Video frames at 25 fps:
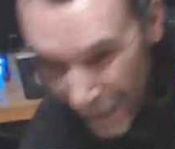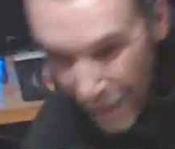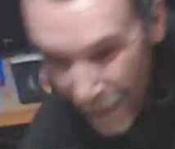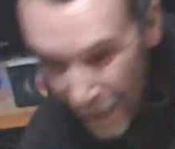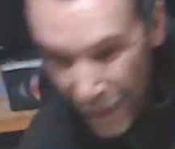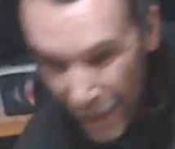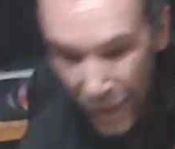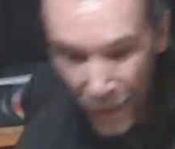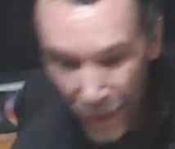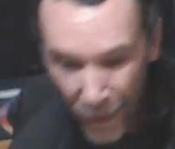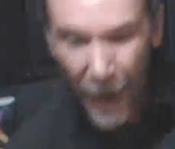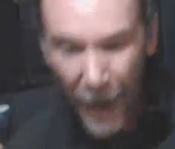
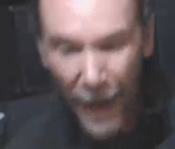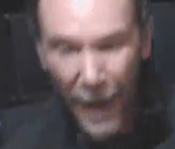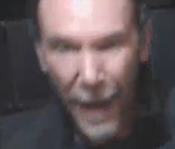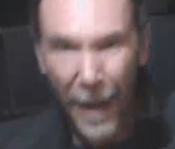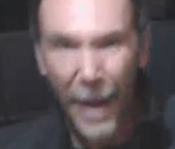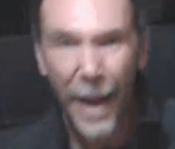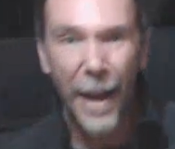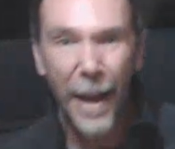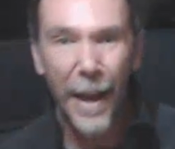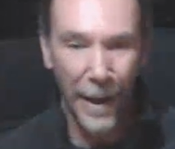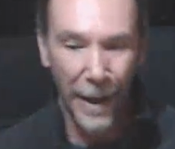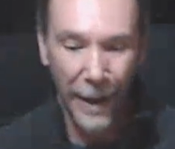
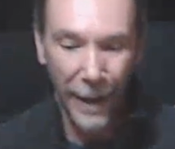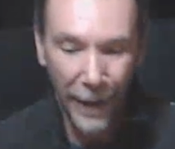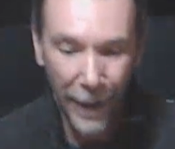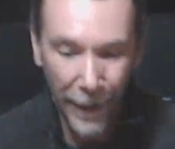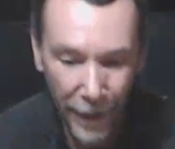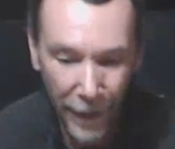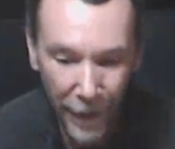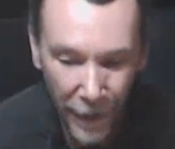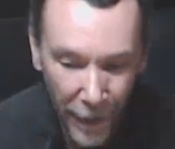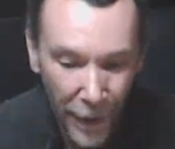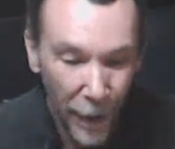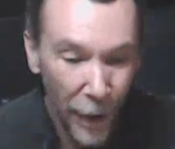there.
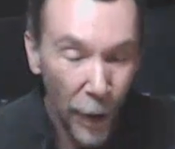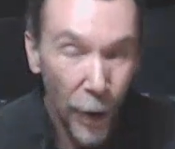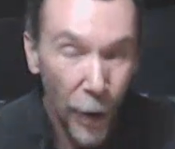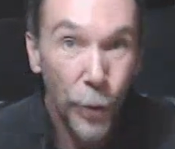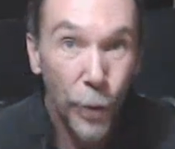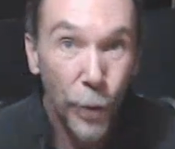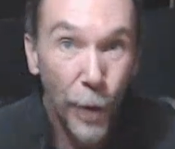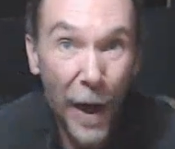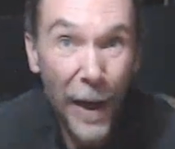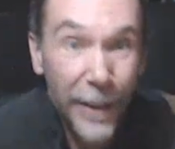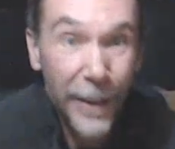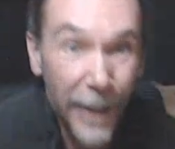
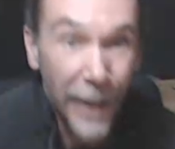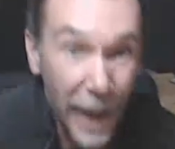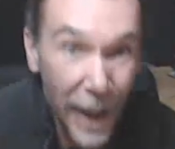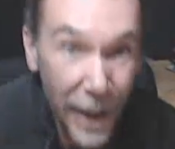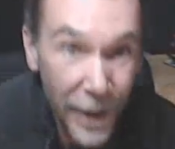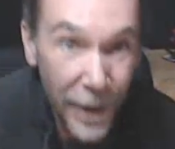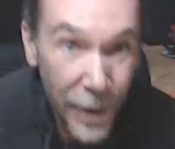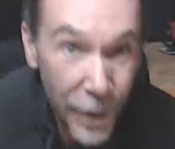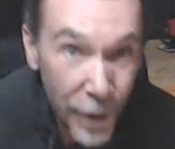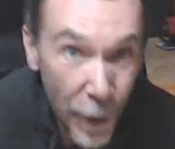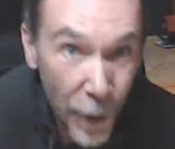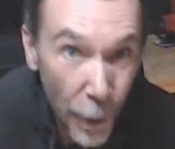Right,
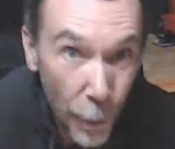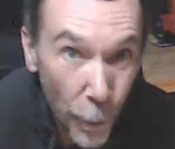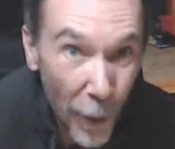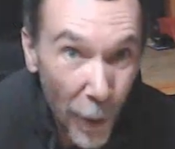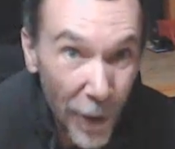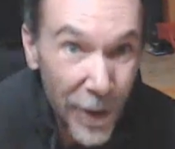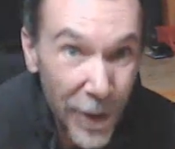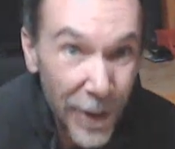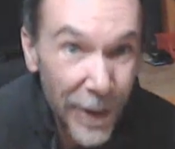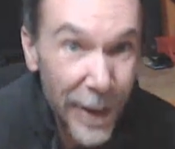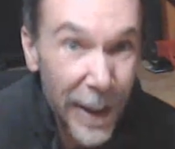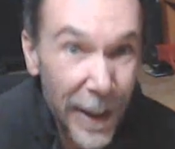guys, so
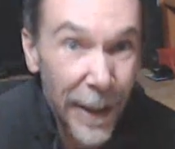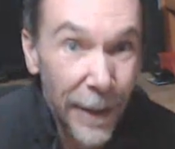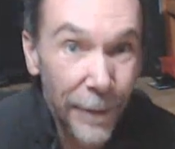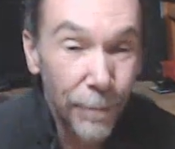once again,